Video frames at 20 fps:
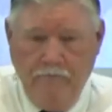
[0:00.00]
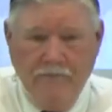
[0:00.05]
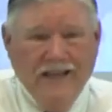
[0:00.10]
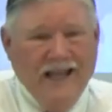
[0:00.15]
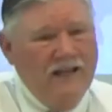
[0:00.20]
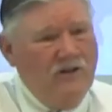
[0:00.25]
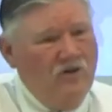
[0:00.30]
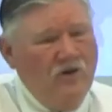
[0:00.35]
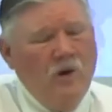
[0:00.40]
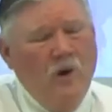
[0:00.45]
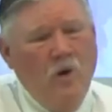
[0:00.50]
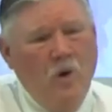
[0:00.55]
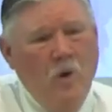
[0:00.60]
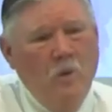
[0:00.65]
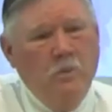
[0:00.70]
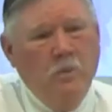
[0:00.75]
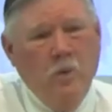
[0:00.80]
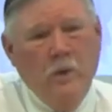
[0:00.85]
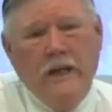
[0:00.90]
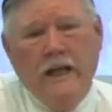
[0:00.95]
That's the
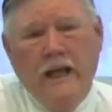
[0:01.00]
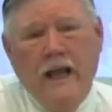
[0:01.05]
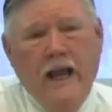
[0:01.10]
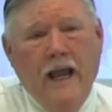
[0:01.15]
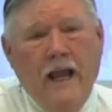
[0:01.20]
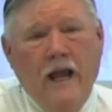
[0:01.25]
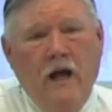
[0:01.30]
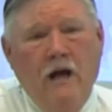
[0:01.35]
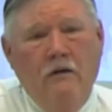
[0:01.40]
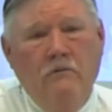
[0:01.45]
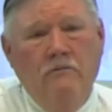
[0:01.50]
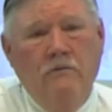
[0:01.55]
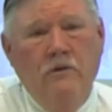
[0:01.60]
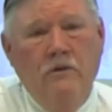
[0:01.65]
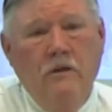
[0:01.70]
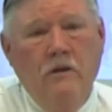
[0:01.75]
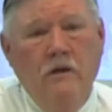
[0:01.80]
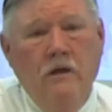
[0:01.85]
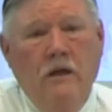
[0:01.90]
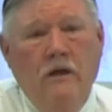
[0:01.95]
hope we have.
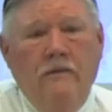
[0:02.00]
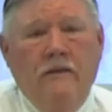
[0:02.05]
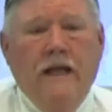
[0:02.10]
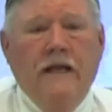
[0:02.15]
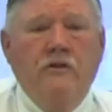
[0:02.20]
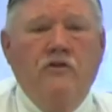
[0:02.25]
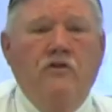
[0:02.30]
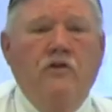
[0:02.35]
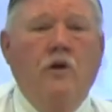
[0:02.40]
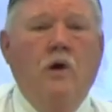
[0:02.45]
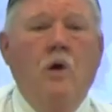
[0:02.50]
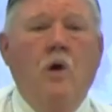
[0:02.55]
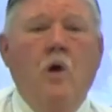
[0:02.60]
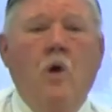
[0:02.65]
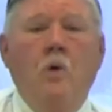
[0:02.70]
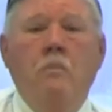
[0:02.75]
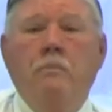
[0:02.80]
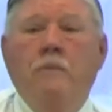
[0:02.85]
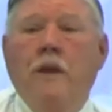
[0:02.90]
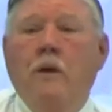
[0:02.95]
That's the
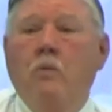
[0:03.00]
hope